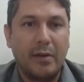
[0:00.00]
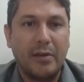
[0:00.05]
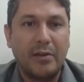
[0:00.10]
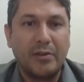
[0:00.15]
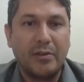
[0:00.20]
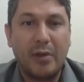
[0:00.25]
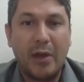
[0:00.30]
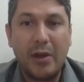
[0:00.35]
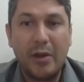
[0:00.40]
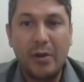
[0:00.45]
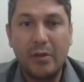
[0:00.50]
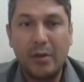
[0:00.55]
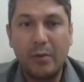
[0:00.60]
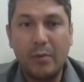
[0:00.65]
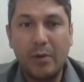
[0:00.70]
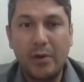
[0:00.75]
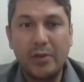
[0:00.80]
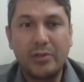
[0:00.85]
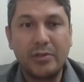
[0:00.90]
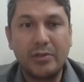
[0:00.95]
So I knew they
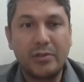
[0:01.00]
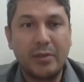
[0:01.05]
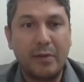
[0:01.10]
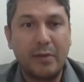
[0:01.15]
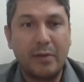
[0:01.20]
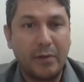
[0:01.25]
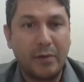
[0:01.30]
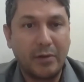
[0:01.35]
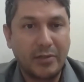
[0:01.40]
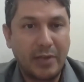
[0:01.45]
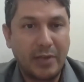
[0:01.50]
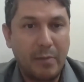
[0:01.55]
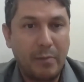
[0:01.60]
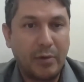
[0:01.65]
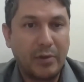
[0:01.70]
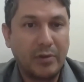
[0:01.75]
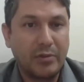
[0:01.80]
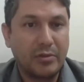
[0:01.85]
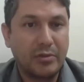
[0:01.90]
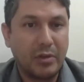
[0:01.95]
were interested, for
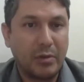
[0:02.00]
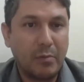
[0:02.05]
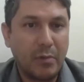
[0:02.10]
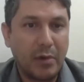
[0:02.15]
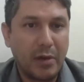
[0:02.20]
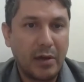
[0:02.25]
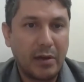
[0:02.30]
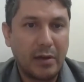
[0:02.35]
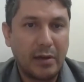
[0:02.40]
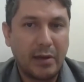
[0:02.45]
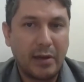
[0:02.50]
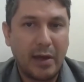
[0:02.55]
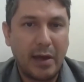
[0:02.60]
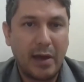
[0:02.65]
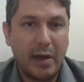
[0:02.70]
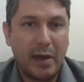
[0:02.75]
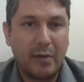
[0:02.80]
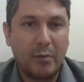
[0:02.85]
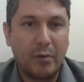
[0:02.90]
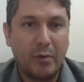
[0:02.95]
example, in someone that